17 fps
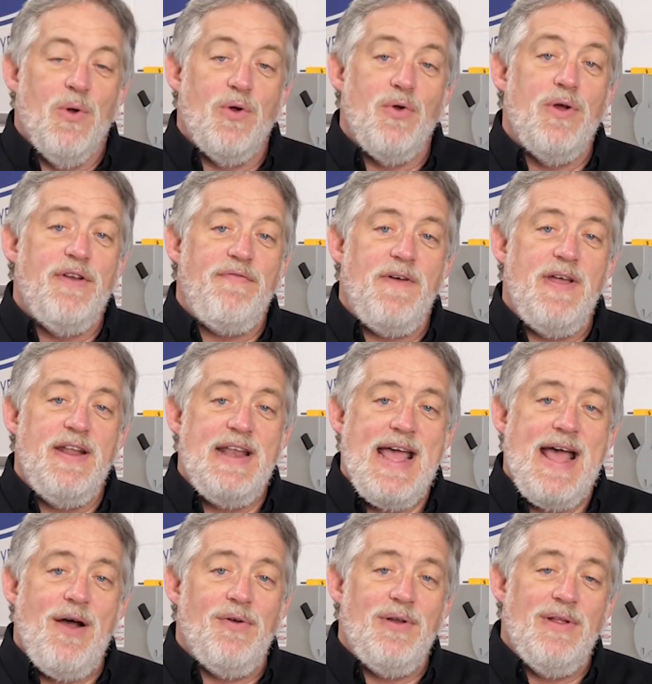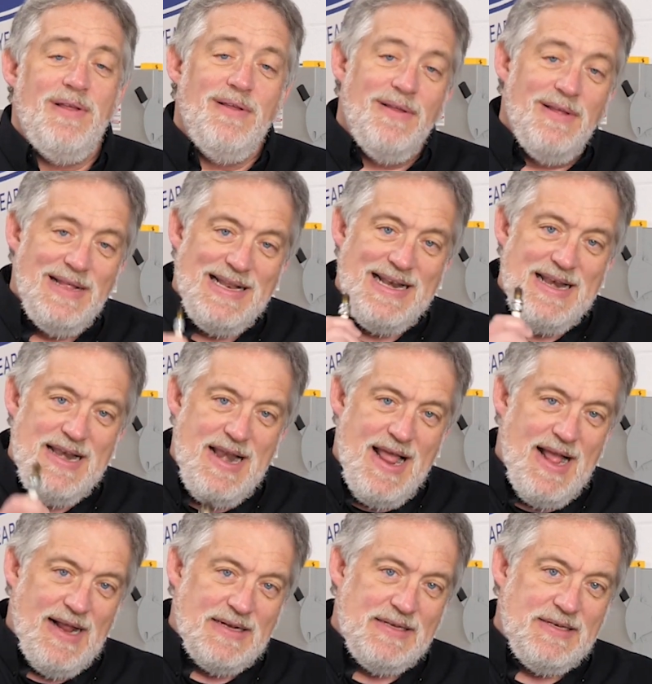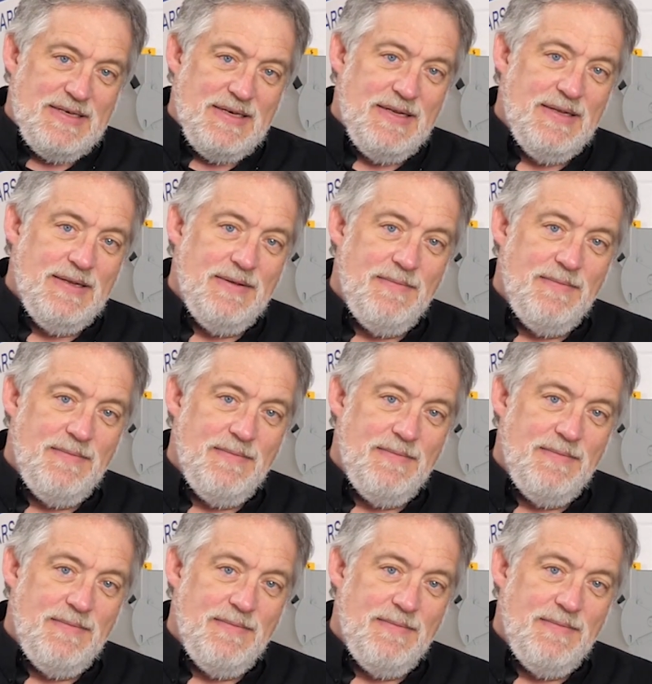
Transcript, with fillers: We're going to find out next.